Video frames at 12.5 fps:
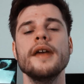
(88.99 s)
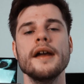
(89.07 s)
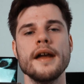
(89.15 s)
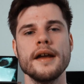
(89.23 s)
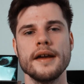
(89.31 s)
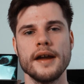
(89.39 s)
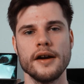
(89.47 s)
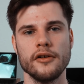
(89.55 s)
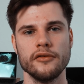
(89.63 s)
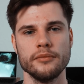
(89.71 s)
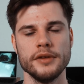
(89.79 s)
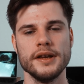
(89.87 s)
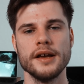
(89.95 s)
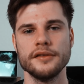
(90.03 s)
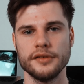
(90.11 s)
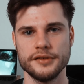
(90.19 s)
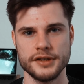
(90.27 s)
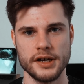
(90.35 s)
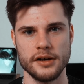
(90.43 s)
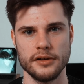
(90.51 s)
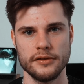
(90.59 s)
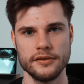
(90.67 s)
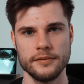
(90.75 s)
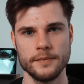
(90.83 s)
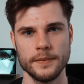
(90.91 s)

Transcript: taking care of me as a child.